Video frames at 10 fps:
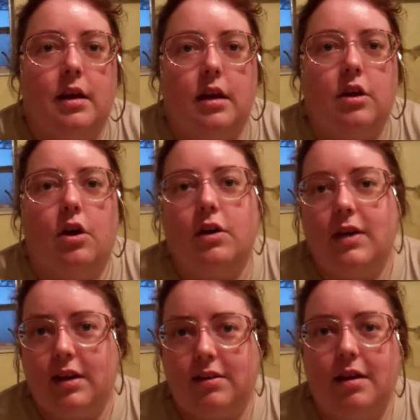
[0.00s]
you
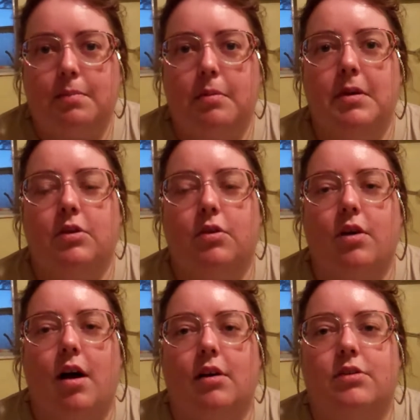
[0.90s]
get temperamental
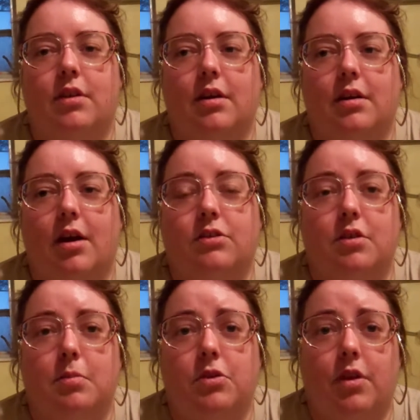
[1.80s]

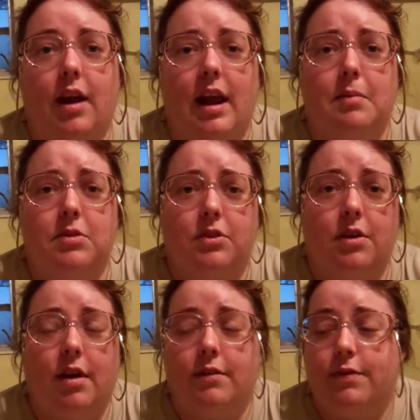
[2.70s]
customers on
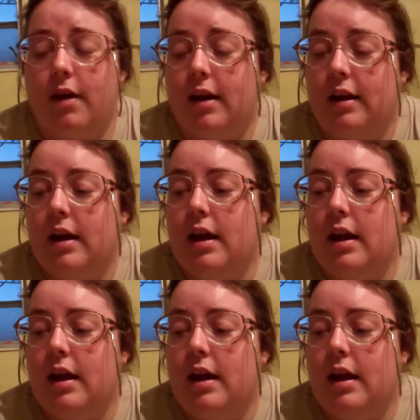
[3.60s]
Amazon, I find.